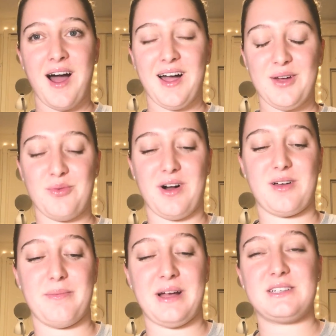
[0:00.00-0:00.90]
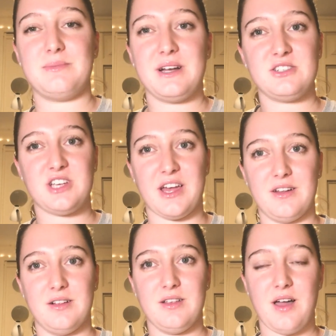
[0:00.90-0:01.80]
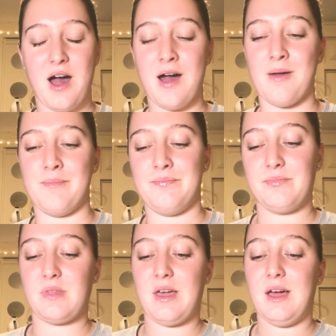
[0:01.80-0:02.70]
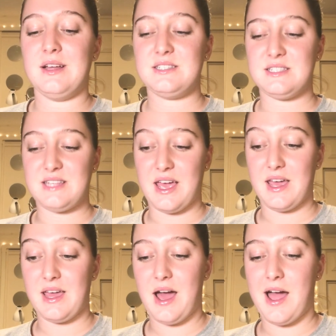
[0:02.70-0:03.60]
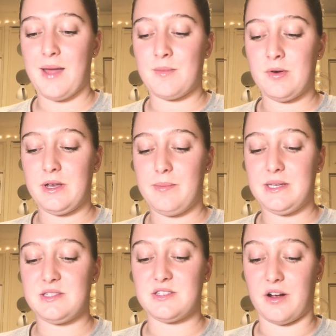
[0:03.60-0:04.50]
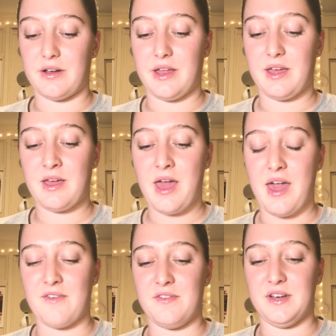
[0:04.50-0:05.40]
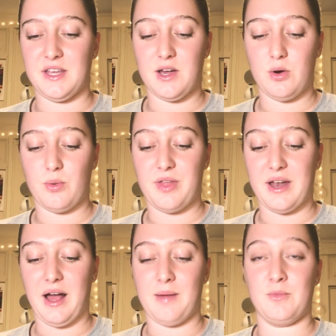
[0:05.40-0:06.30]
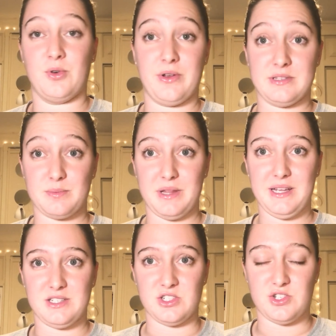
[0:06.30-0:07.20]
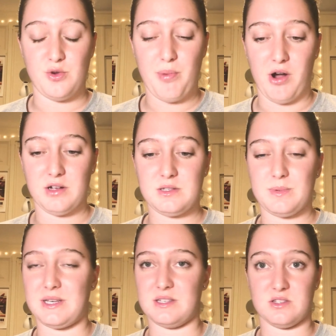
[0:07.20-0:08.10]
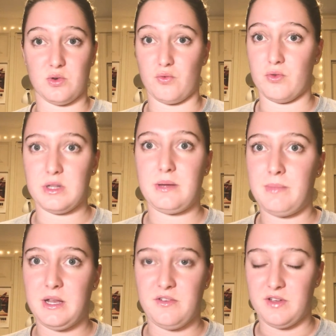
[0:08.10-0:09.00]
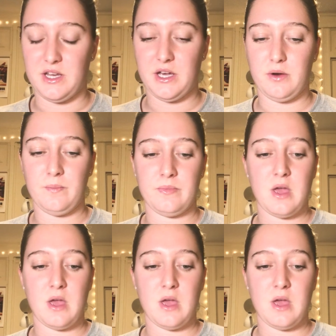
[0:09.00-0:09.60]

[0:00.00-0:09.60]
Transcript: Hi, welcome back to my channel. Today I'm going to be starting a video that I'm going to split into two parts because it's a really meaty video.